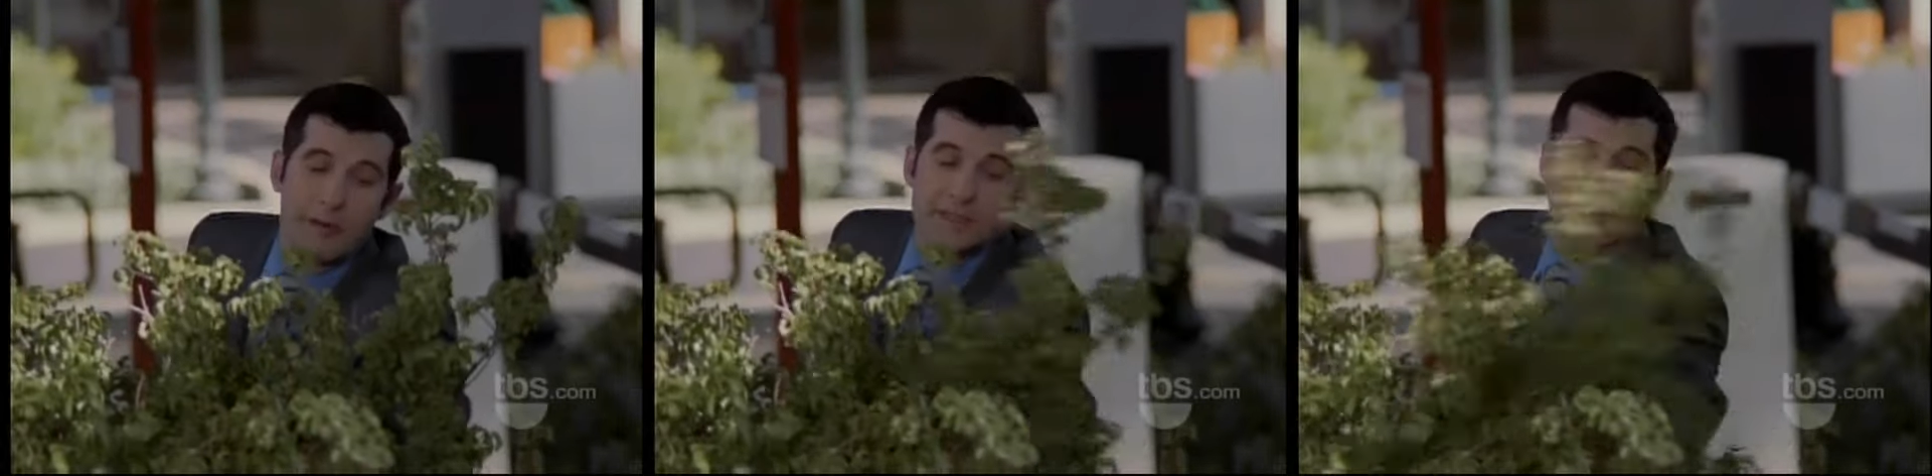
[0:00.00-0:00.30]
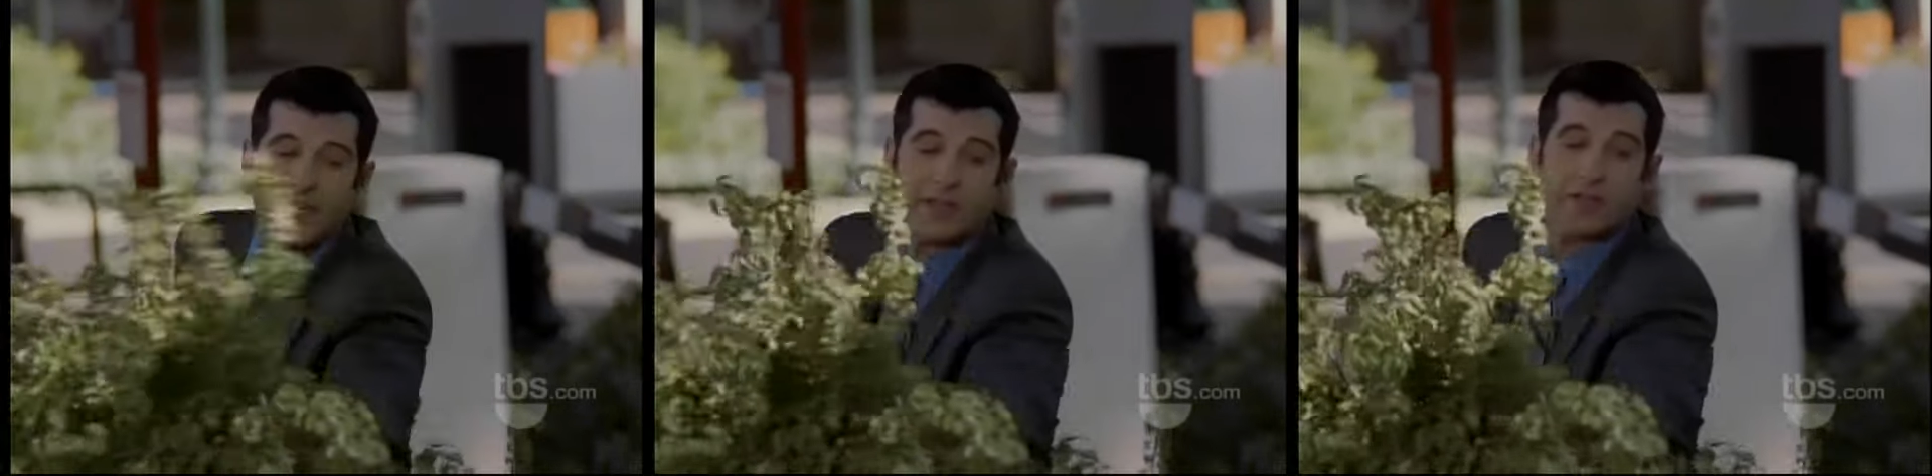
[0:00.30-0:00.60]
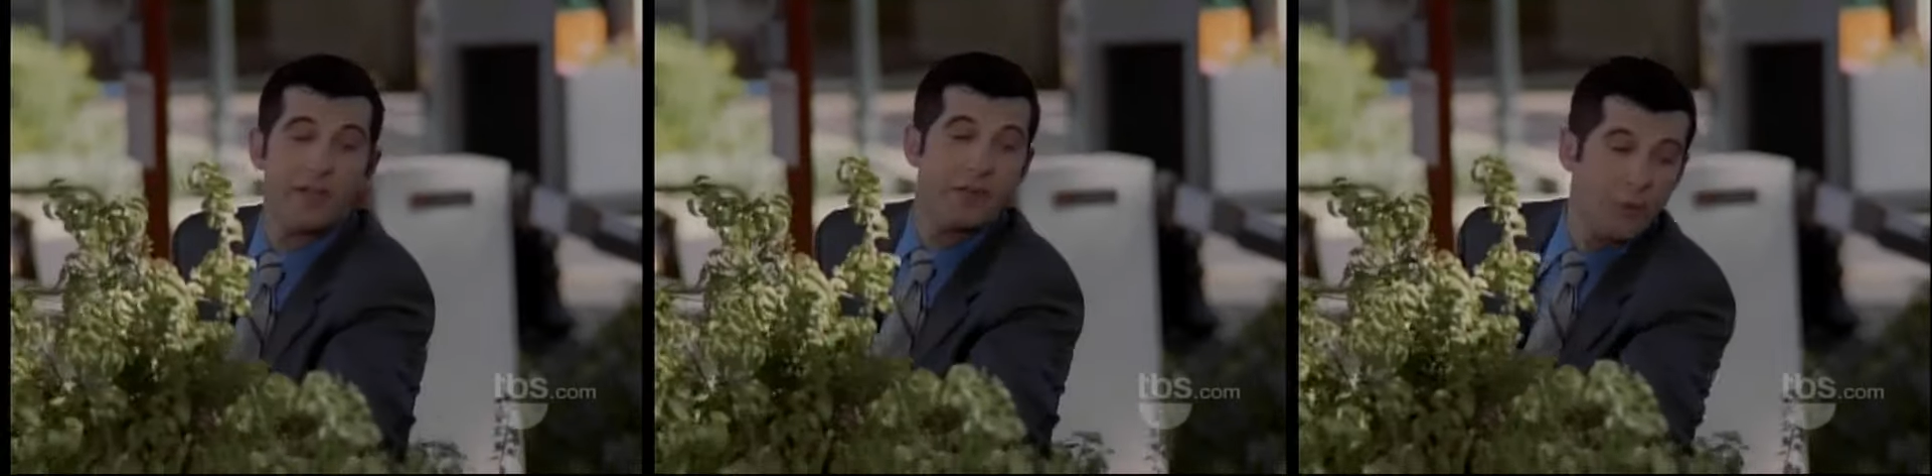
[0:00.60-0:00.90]
but it's take your
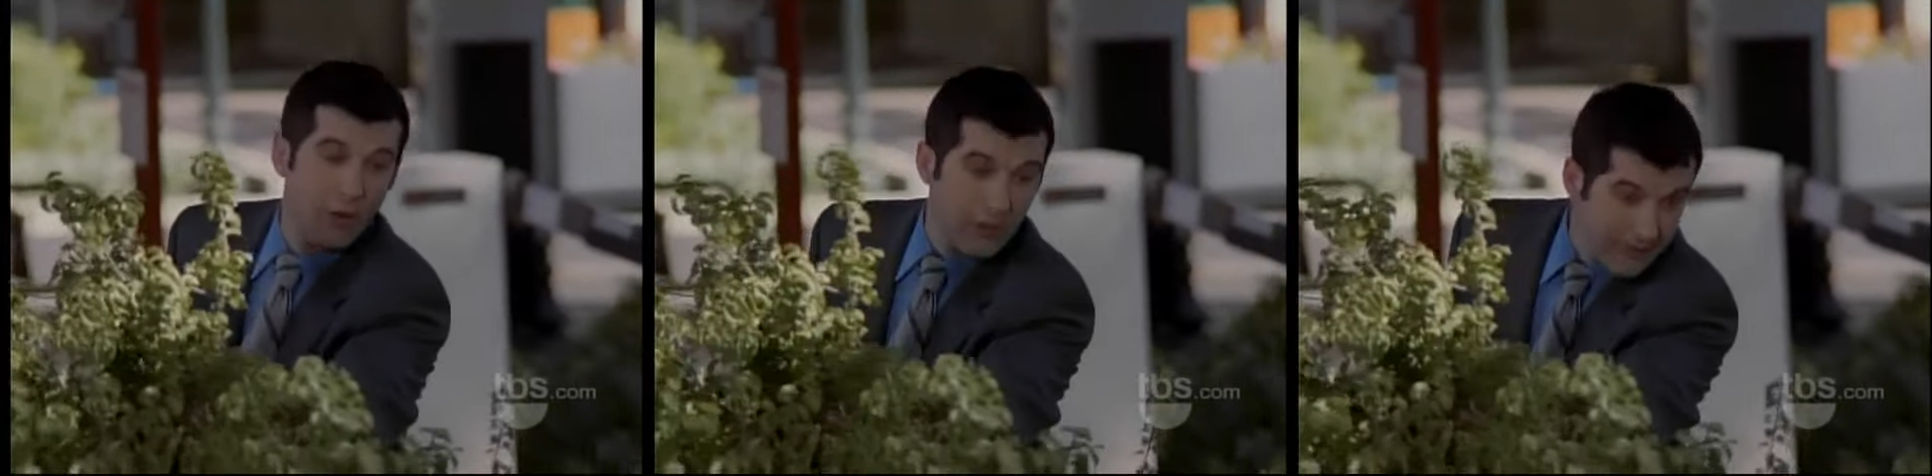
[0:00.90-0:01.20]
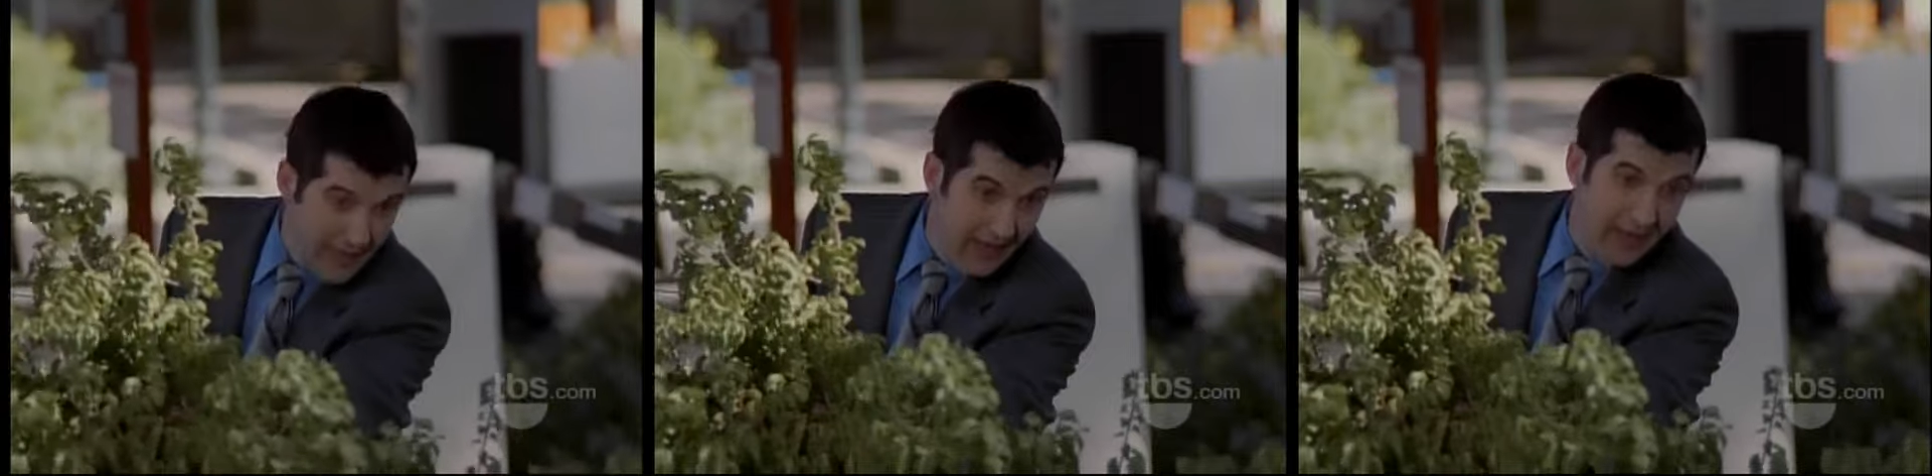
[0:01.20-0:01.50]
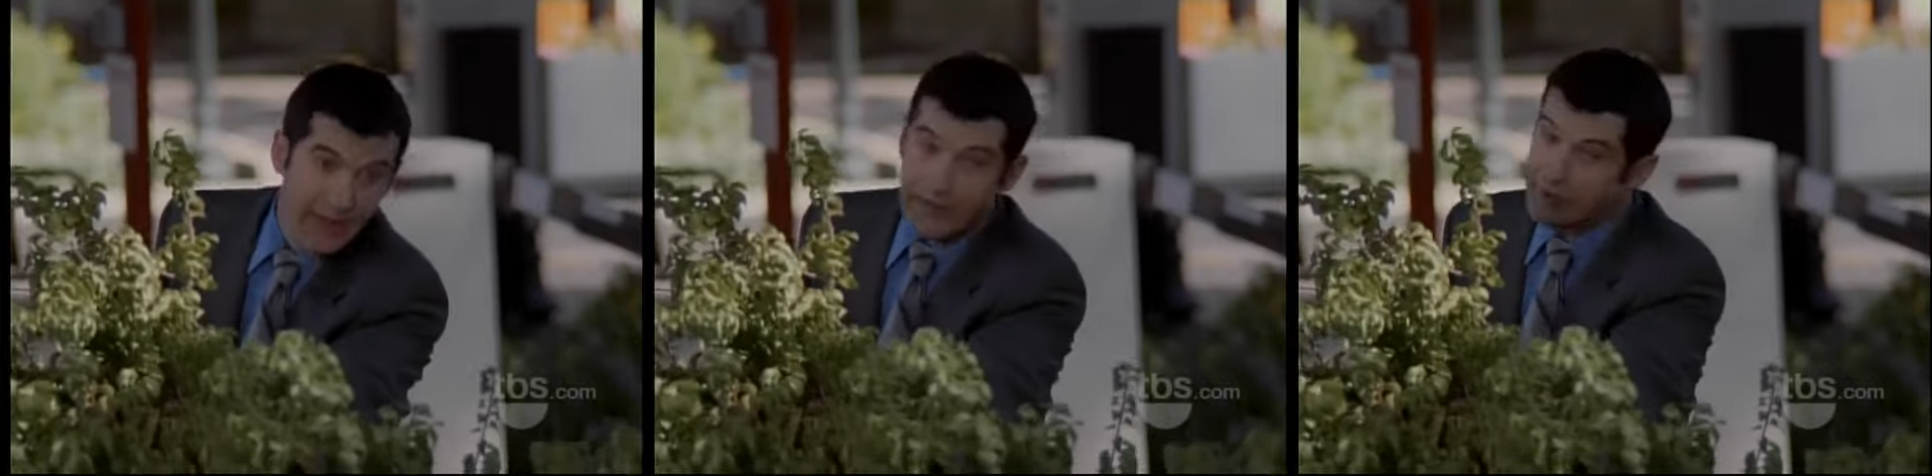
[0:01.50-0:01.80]
kid to work day and